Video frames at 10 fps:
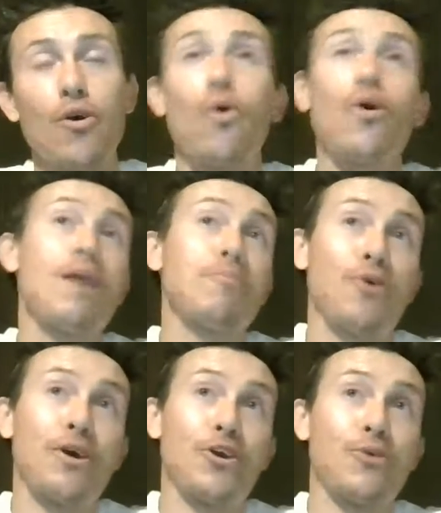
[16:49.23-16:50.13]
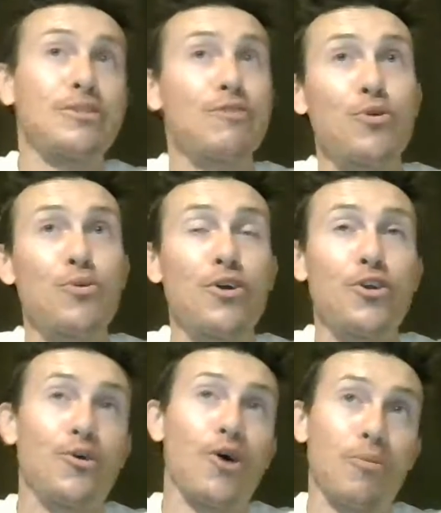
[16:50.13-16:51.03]
or upgrade here, whichever you want
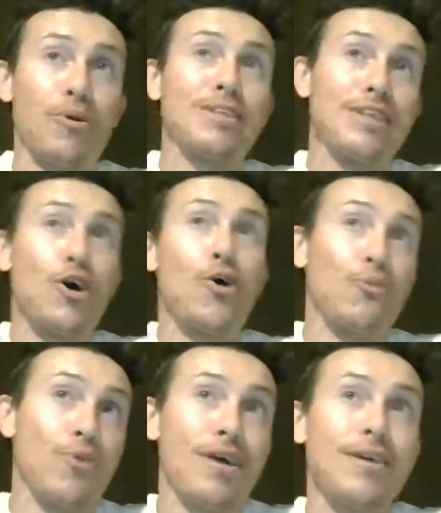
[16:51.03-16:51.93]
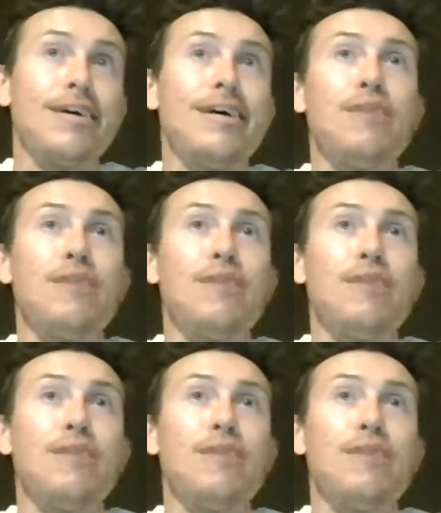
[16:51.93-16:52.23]
to do. Upgrade then own, right?